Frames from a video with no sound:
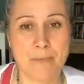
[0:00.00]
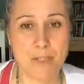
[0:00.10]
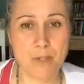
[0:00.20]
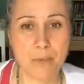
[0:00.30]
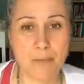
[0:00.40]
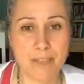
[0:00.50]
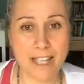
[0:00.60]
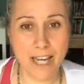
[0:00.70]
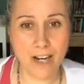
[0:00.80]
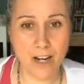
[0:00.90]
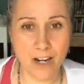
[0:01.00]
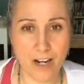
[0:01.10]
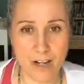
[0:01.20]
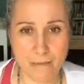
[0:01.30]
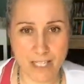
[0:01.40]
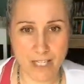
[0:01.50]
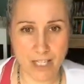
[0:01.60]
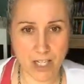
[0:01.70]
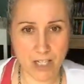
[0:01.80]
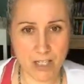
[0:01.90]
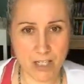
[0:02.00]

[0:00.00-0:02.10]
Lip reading: So Blair, my dear,